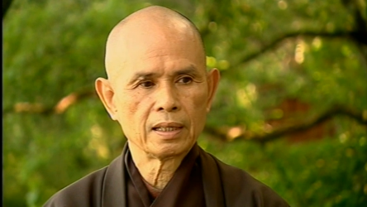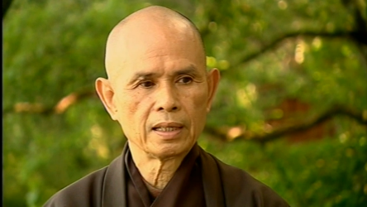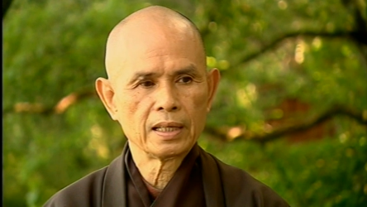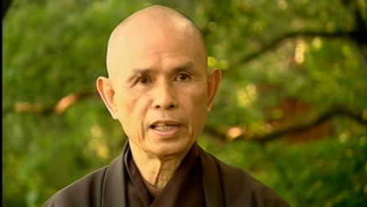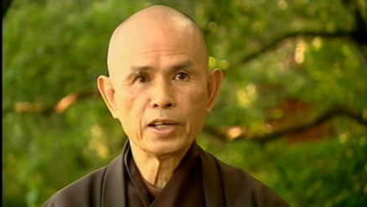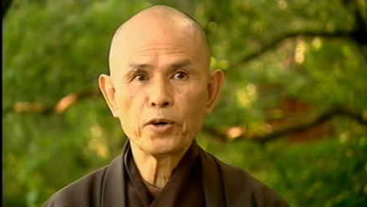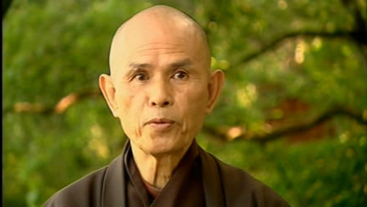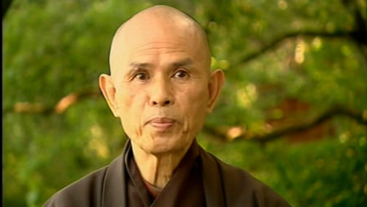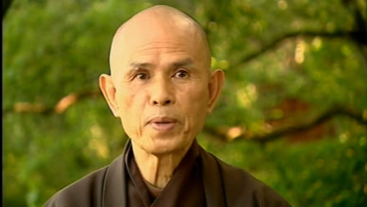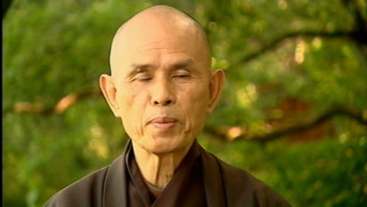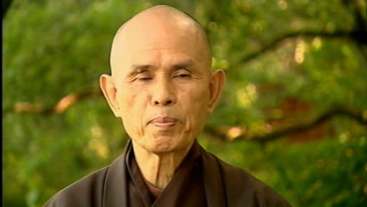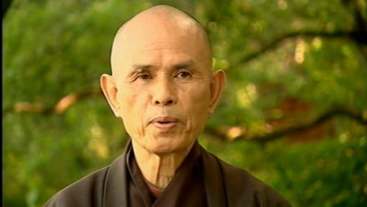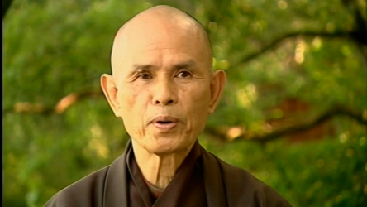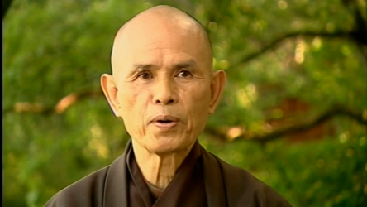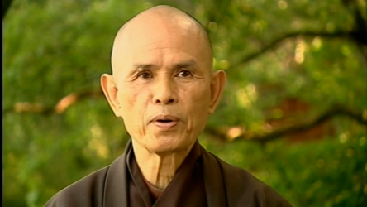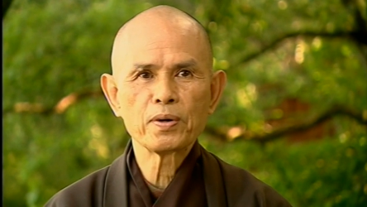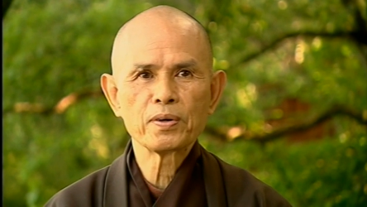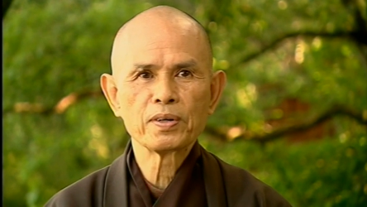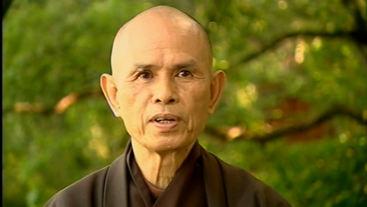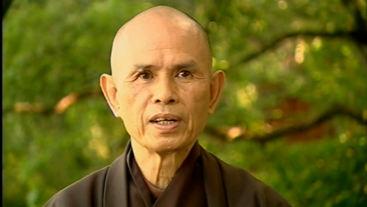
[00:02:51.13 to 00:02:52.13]
heal
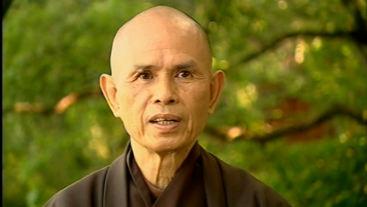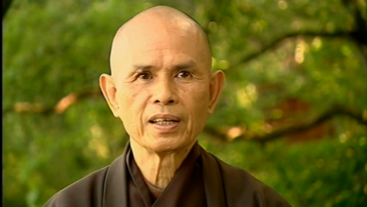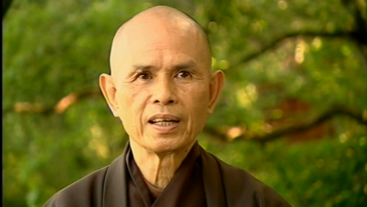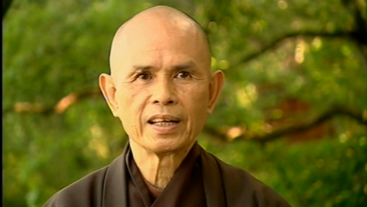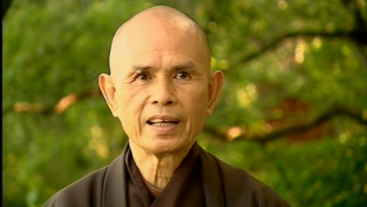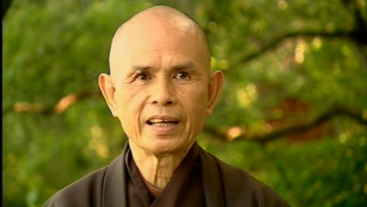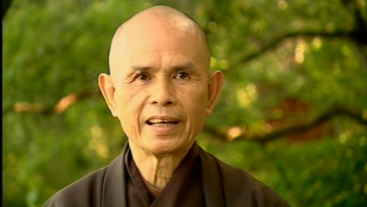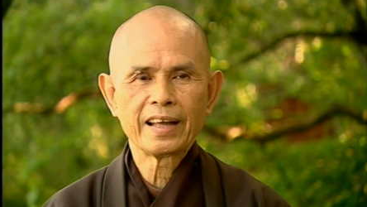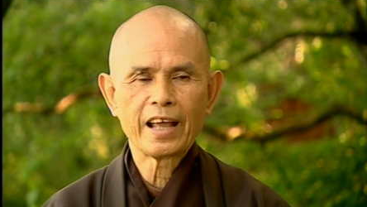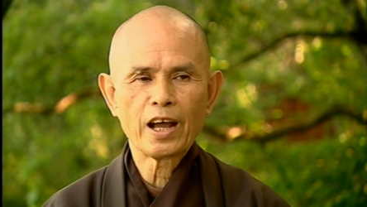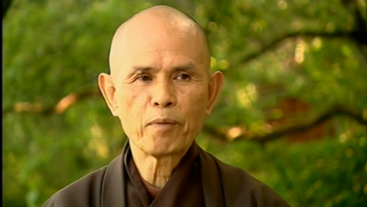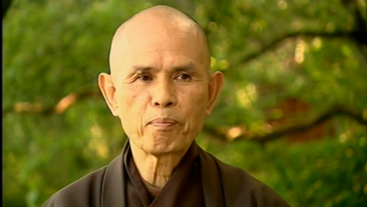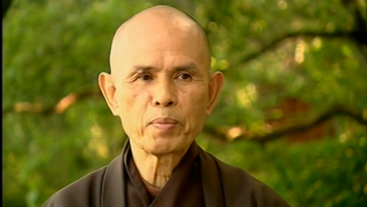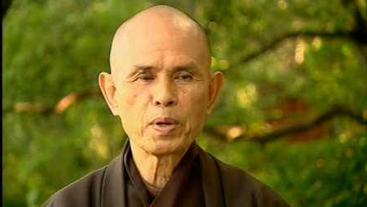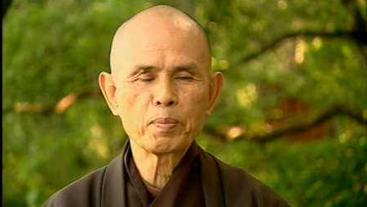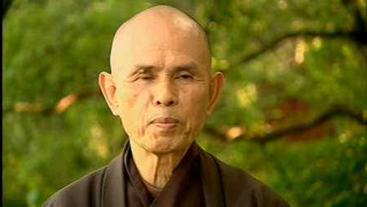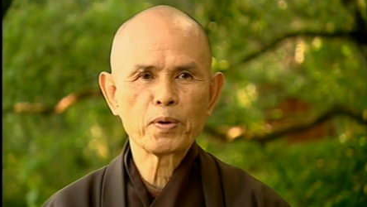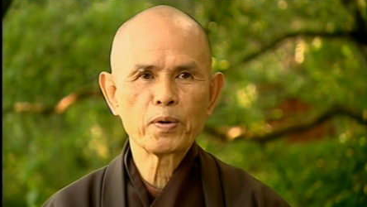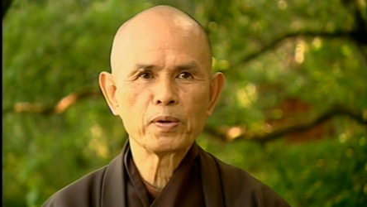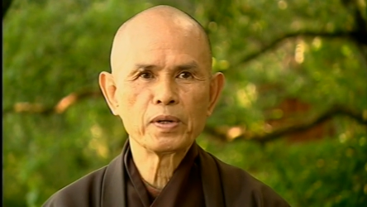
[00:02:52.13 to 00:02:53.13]
people, they can help
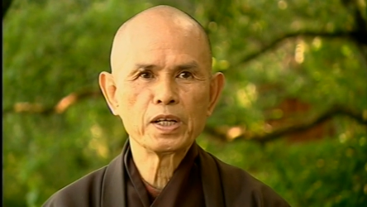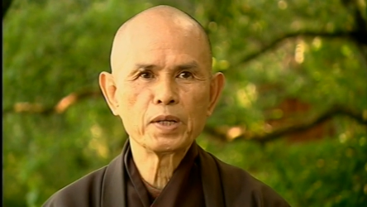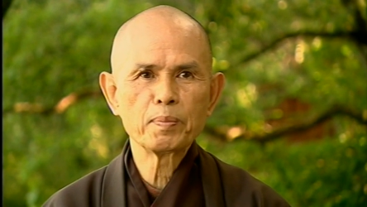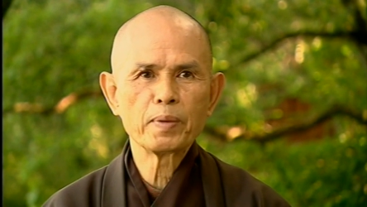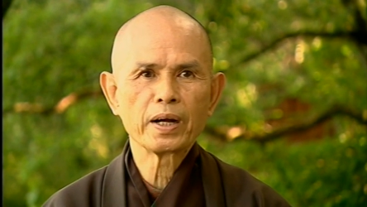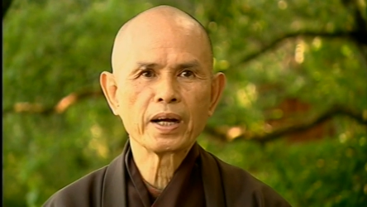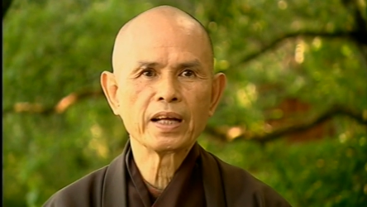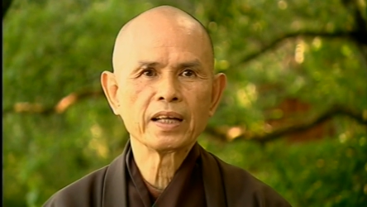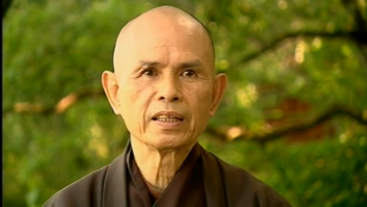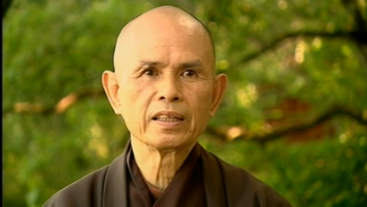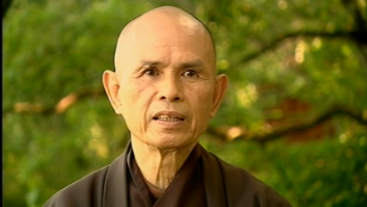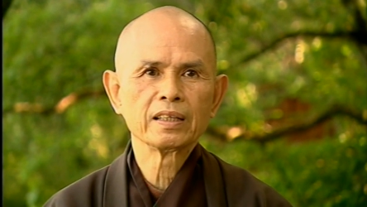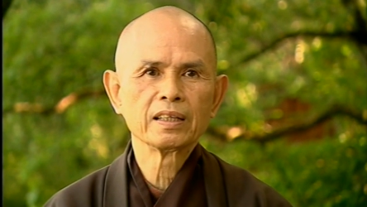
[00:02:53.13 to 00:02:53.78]
people liberate